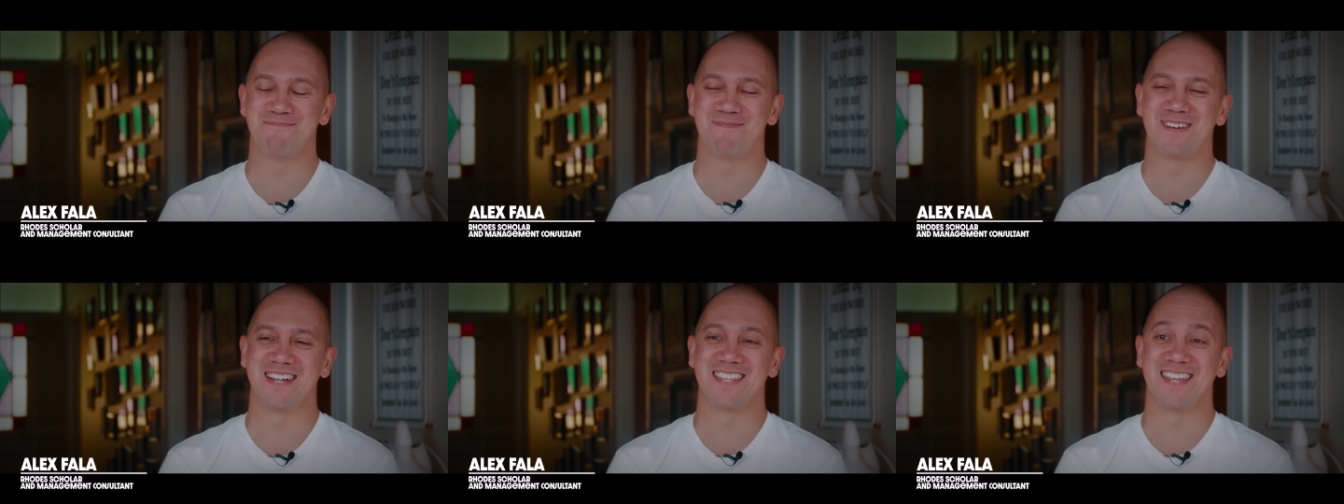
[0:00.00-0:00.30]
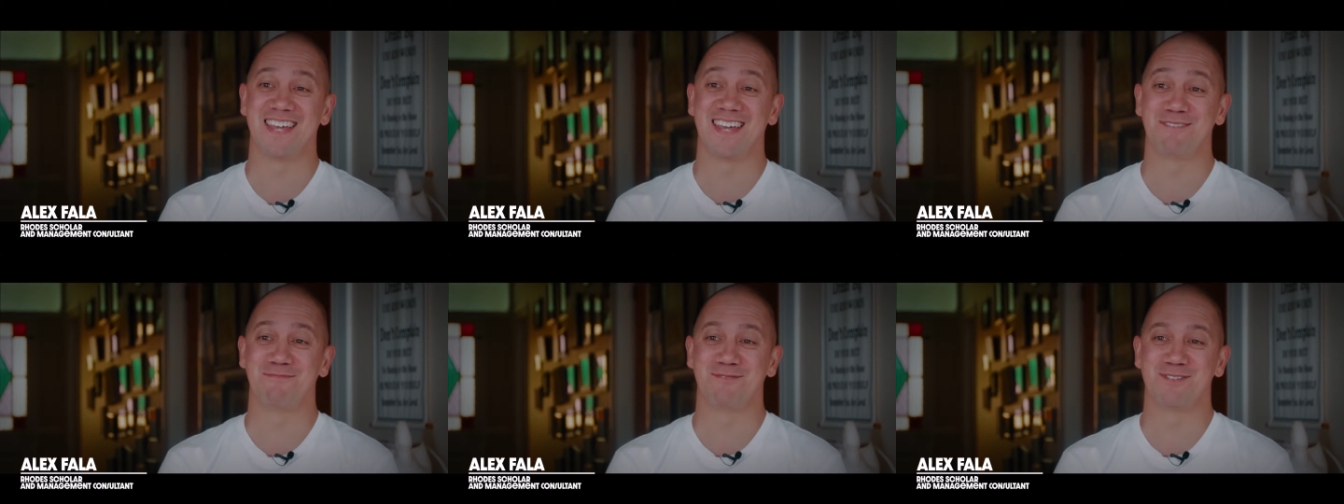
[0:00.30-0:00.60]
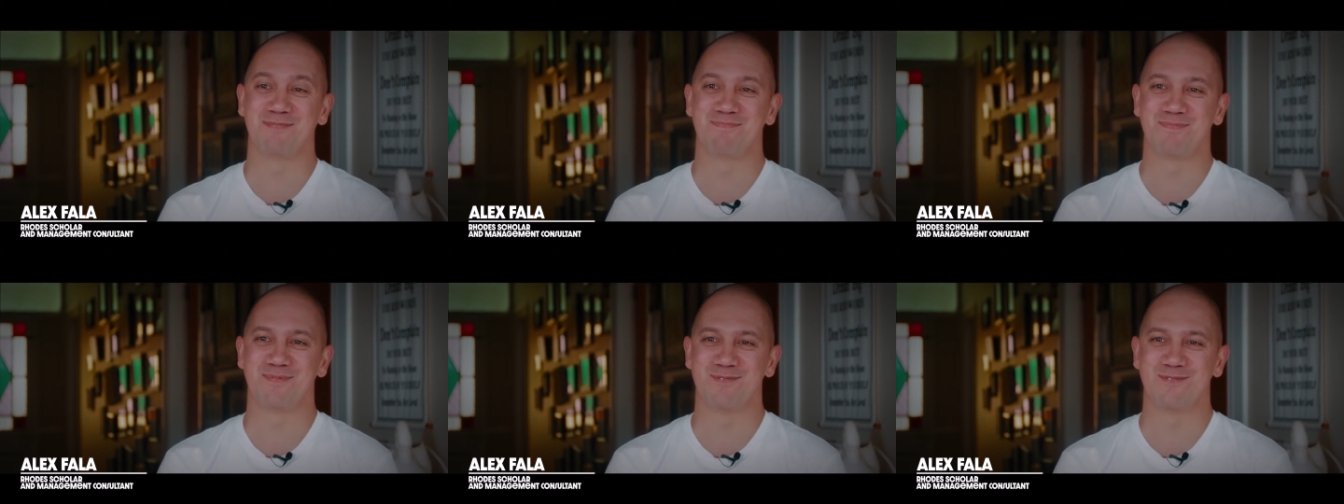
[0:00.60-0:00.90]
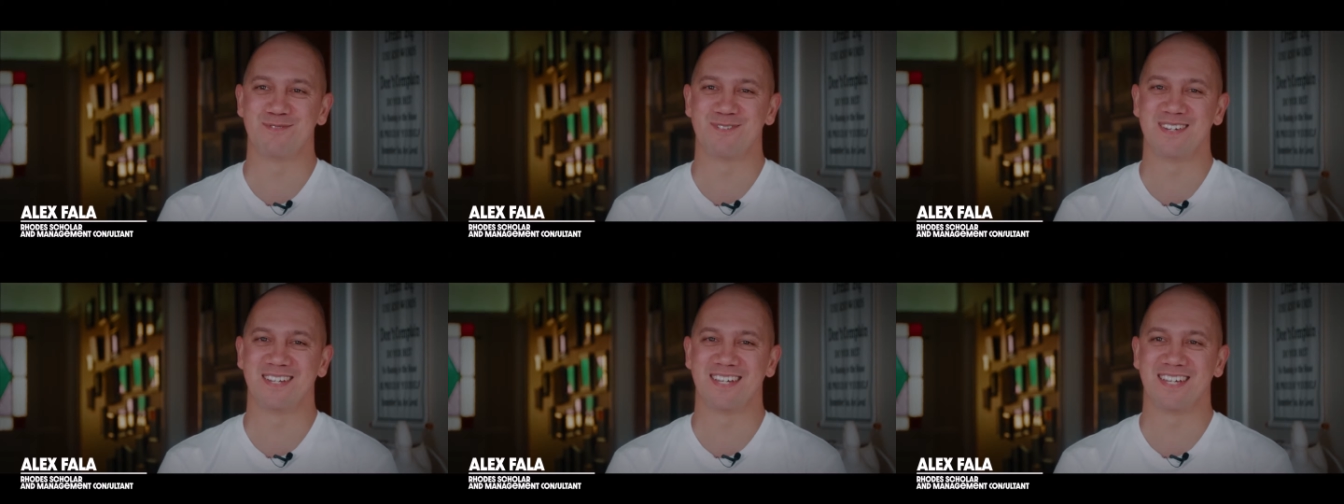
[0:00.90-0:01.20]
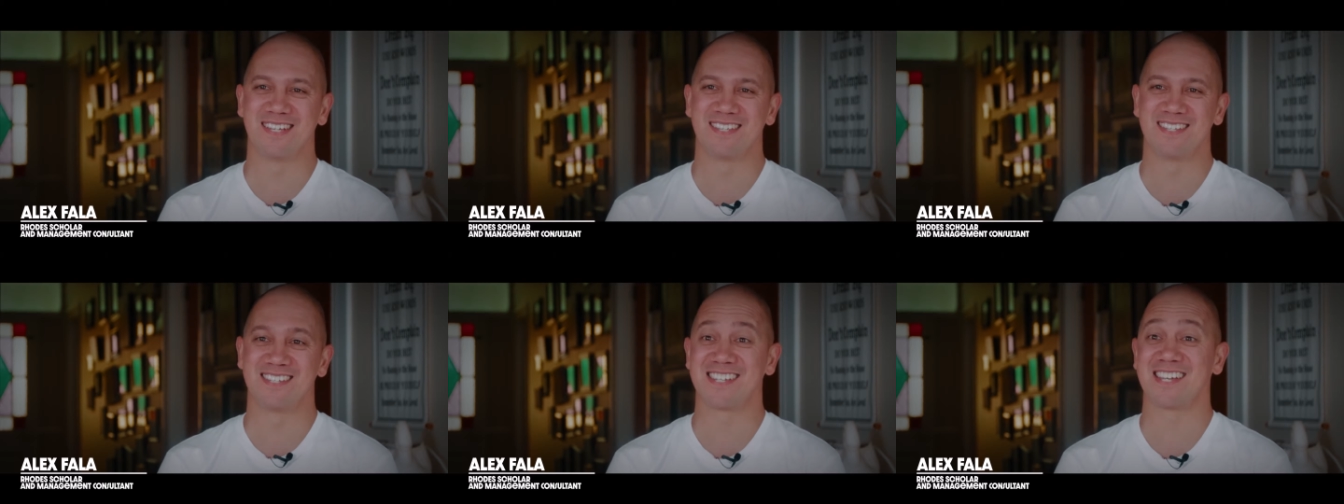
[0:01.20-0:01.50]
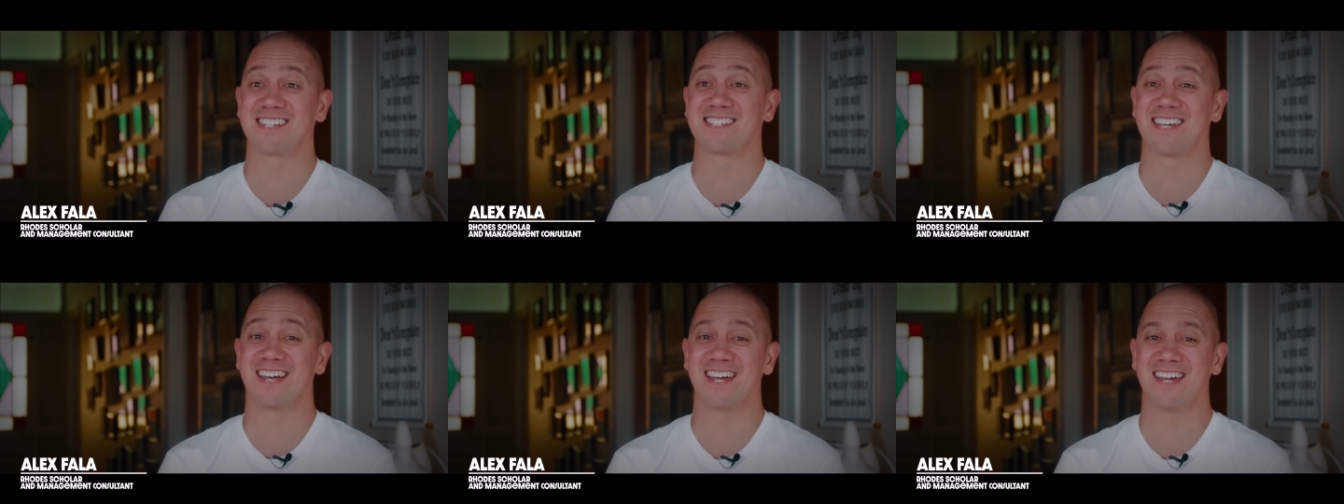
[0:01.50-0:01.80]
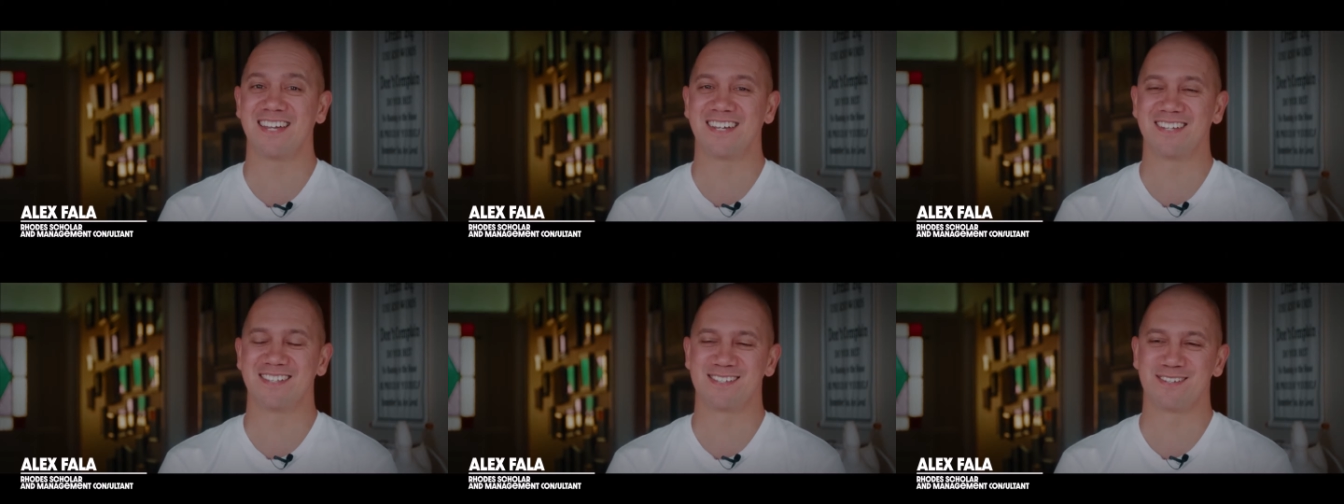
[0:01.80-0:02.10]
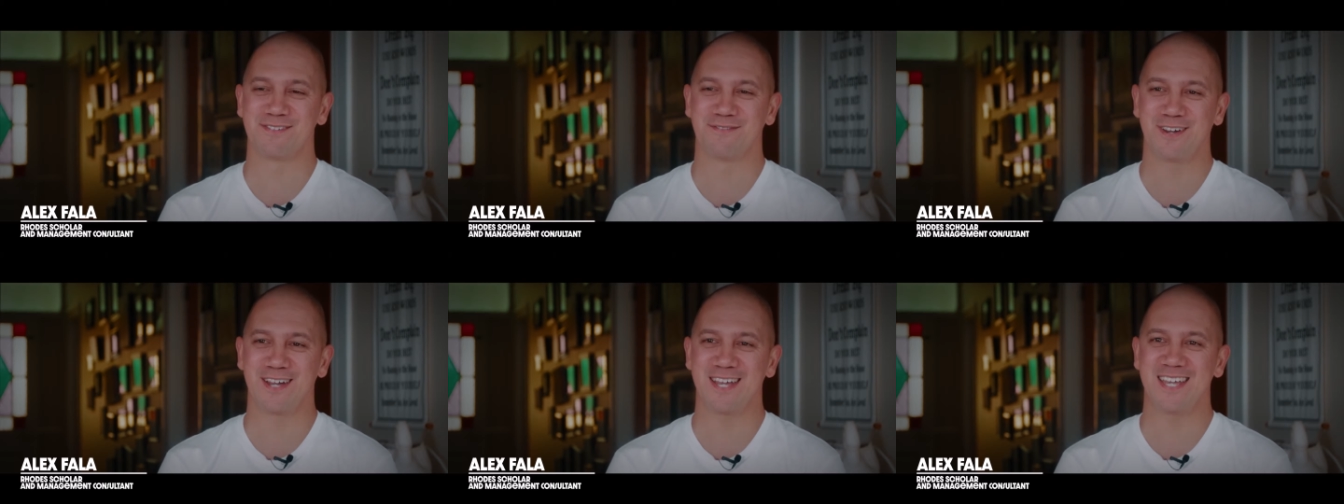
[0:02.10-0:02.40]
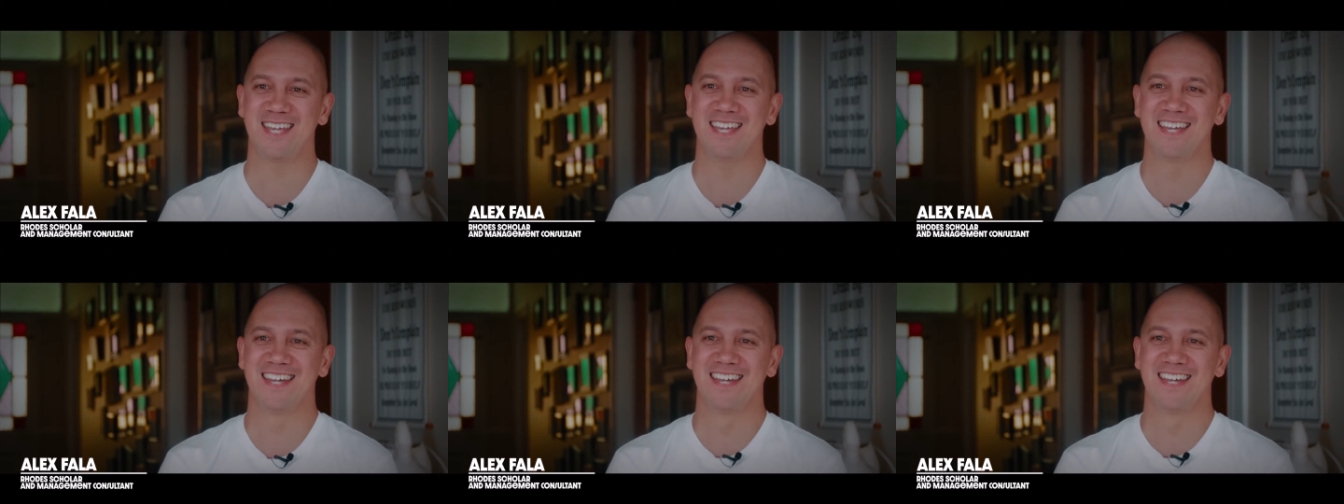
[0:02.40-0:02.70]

My dad was born in Sasae in Savai,